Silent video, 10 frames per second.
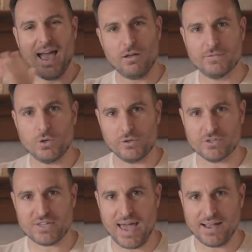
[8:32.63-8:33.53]

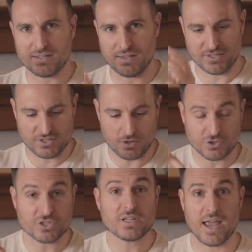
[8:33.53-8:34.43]
alveolar sacs and this is all
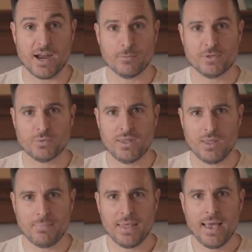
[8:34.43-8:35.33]
just air between
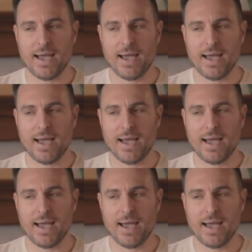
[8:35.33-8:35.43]
them,